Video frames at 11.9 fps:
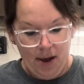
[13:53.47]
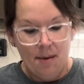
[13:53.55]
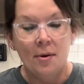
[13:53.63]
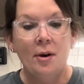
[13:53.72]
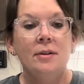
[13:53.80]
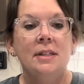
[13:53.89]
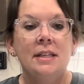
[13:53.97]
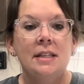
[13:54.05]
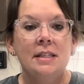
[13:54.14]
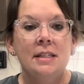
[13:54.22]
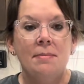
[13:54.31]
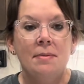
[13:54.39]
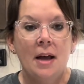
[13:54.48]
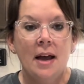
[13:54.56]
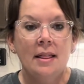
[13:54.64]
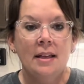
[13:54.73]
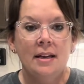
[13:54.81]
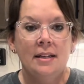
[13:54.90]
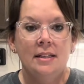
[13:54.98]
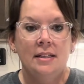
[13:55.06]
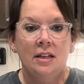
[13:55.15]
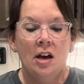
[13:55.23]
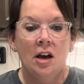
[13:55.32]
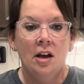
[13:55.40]
Posted the supply list
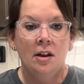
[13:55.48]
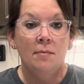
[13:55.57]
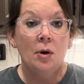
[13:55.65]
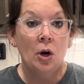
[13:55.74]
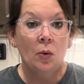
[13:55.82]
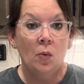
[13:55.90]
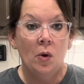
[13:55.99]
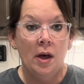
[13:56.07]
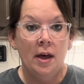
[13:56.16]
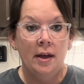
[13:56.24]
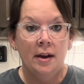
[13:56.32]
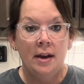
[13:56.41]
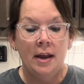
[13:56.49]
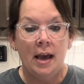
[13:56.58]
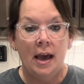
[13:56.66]
on part 1,